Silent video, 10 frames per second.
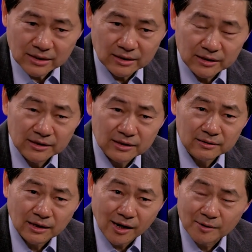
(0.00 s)
leading
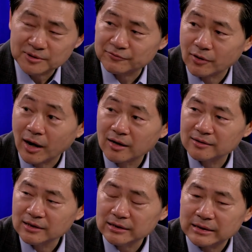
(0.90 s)
hubs for
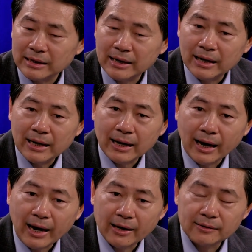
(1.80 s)
R&D.
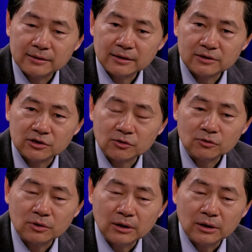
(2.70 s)
And so